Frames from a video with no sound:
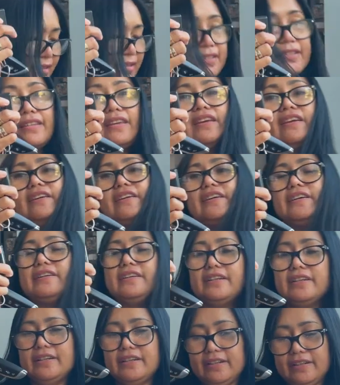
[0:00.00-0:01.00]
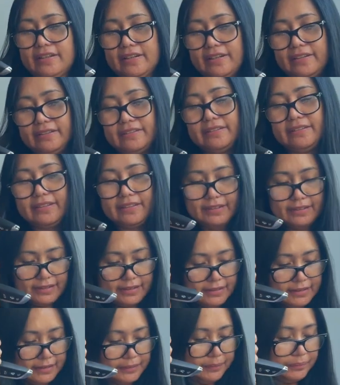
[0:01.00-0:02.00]
It's here
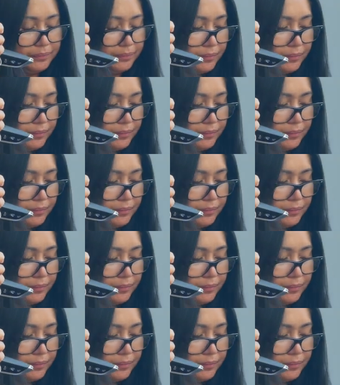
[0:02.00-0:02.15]
the